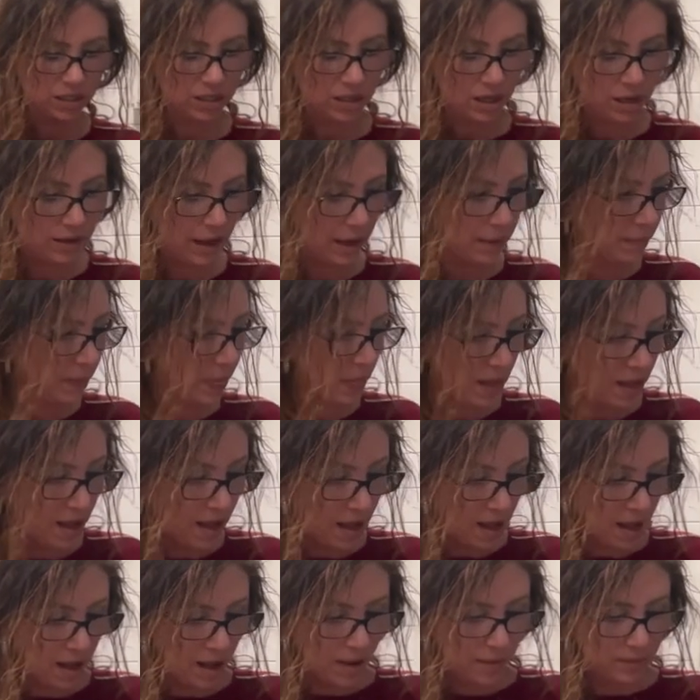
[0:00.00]
Okay.
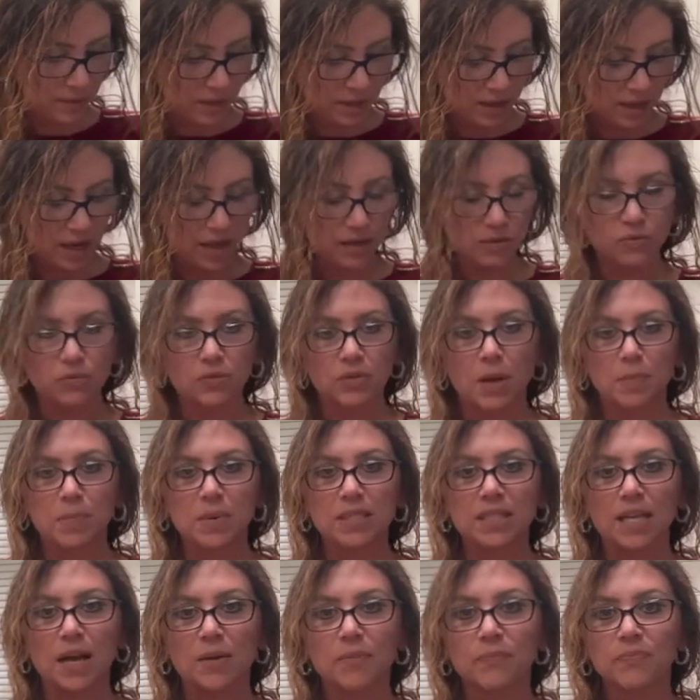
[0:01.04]
Yeah, I threw that piece
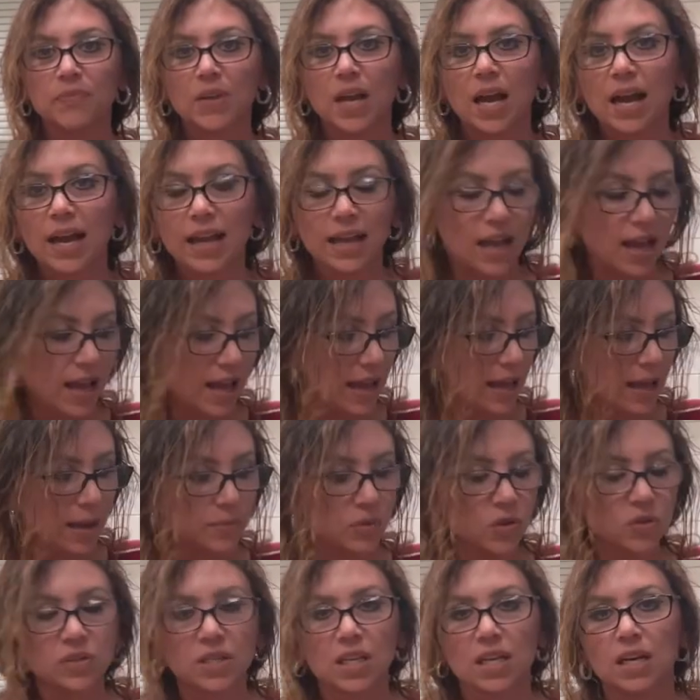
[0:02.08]
out. I am
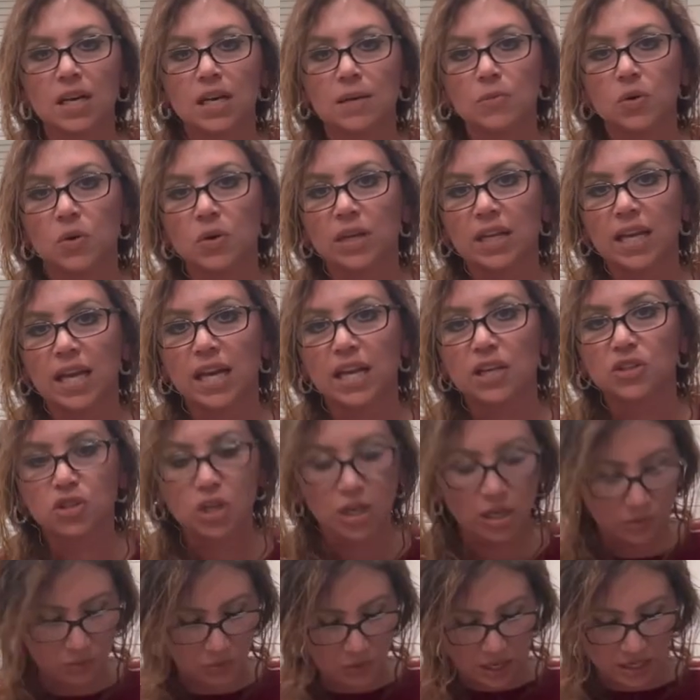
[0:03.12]
using organic
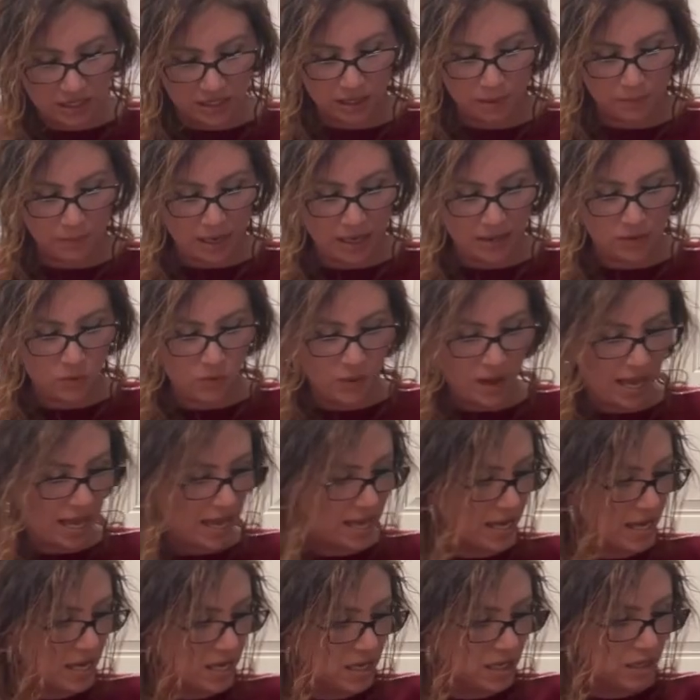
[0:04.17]
chicken breast, by the
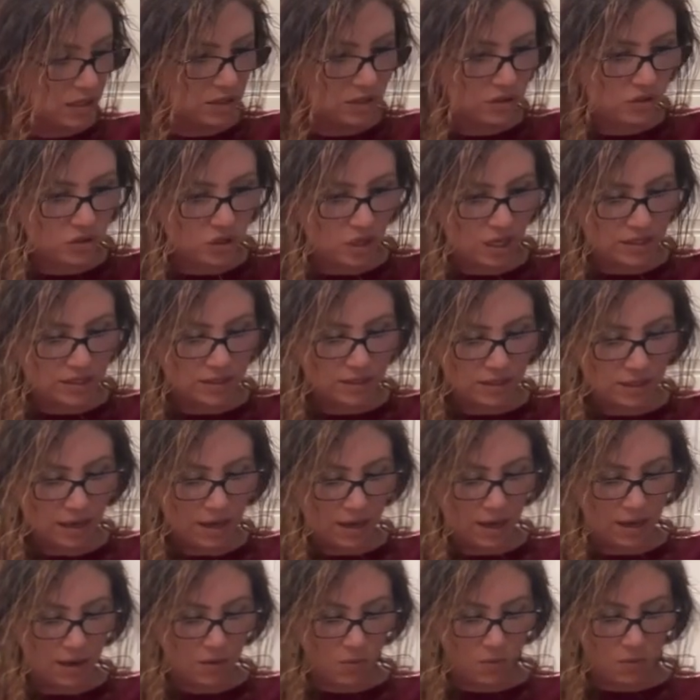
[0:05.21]
way. Just
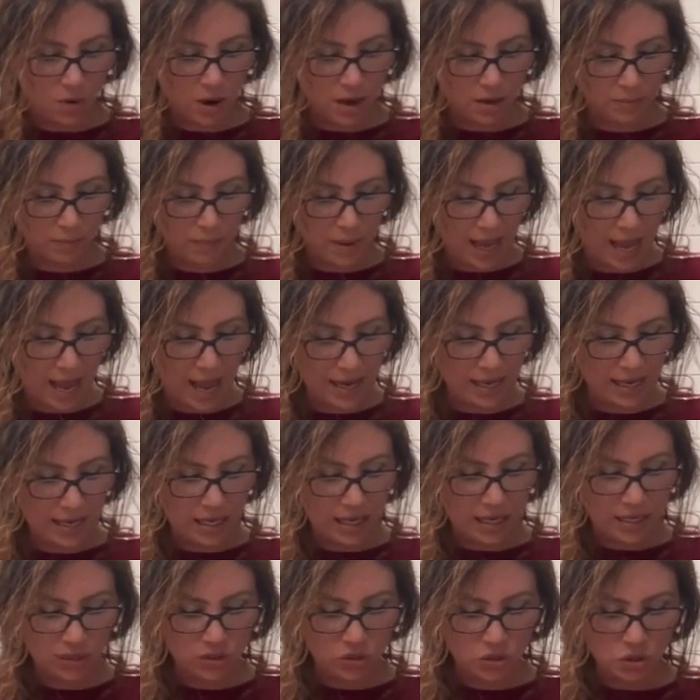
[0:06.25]
1
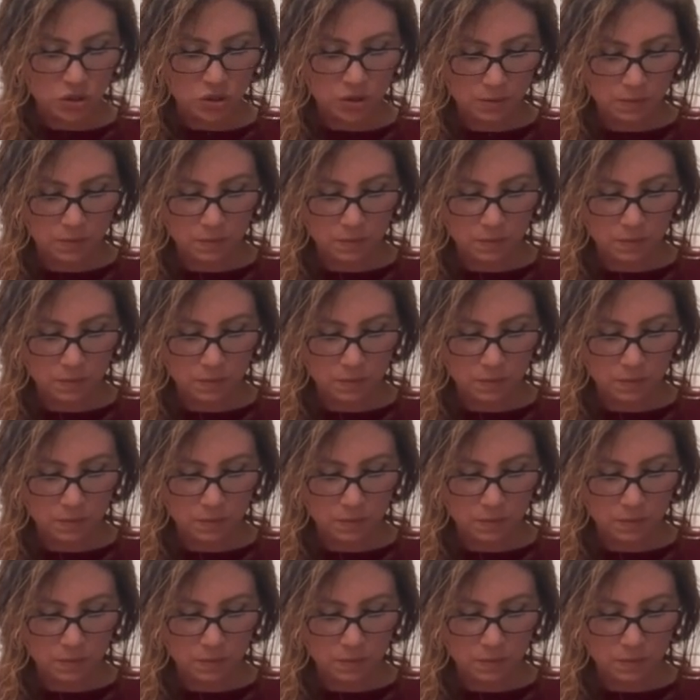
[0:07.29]
package.